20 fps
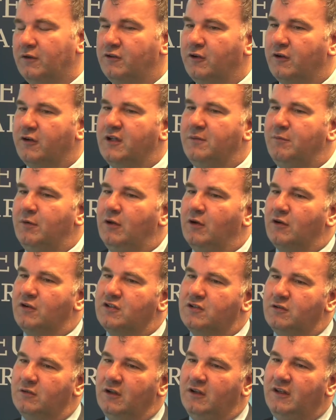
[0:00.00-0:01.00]
Turkey
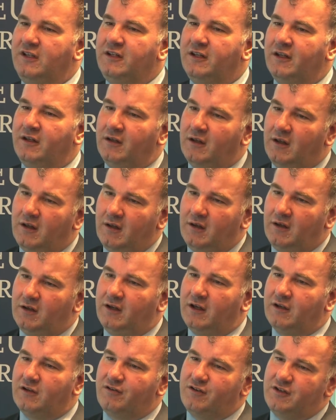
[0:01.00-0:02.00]
belongs to the leading
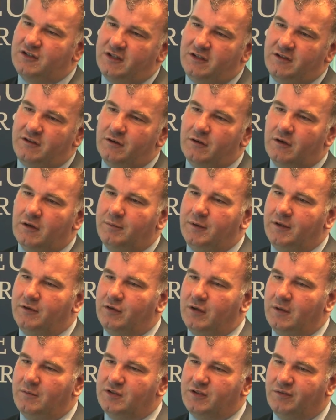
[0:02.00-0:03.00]
countries in Europe in
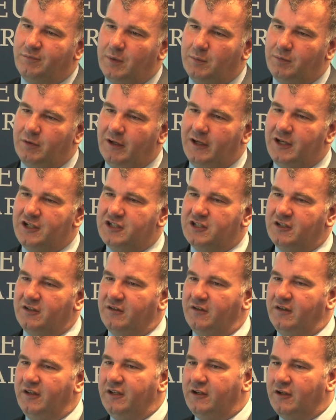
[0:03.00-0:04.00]
terms of
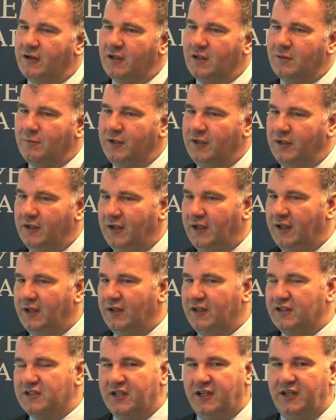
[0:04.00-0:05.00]
population, economy
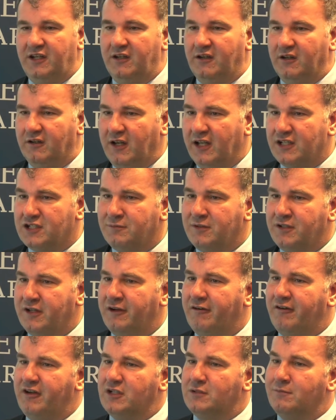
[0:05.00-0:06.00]
and, let's say, catchment
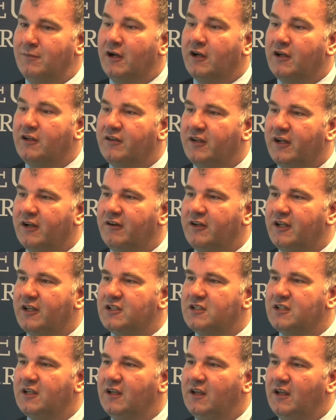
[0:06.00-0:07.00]
areas, market
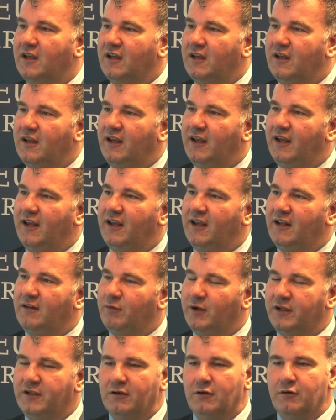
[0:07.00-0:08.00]
areas. And
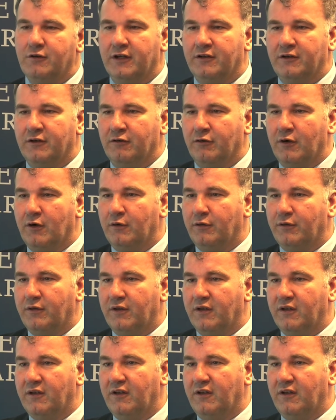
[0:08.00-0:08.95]
when you look at the growth,